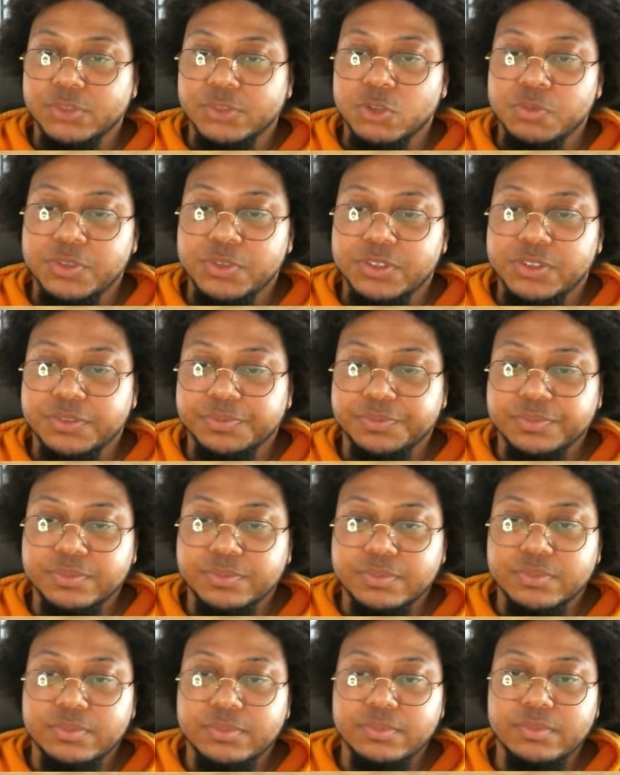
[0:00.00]
Oops.
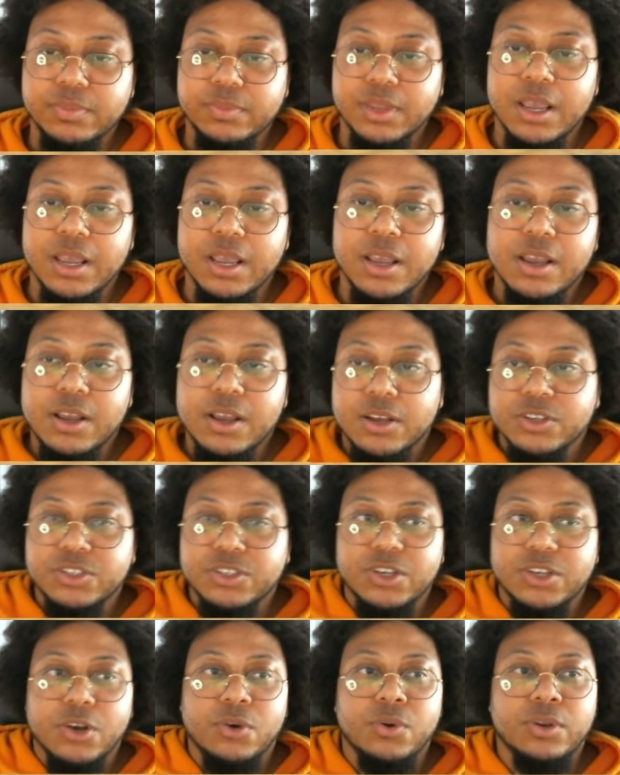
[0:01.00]

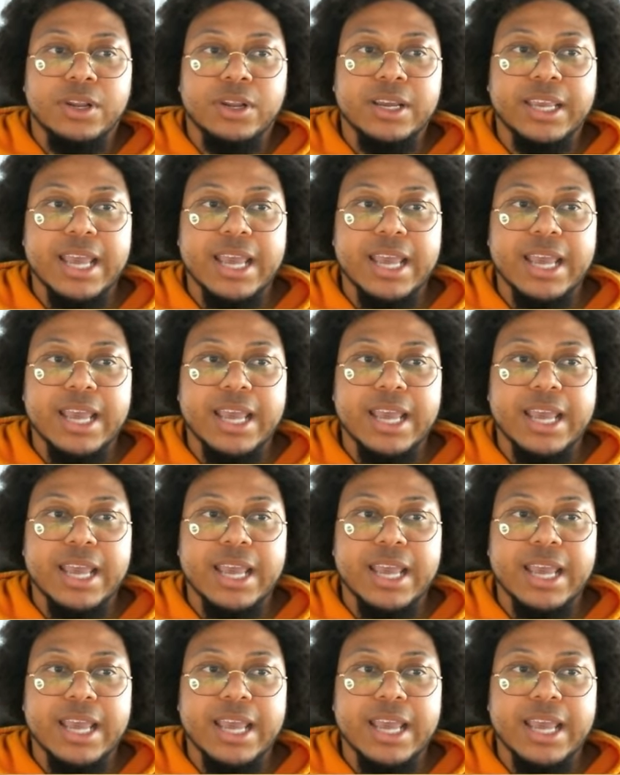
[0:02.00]
So look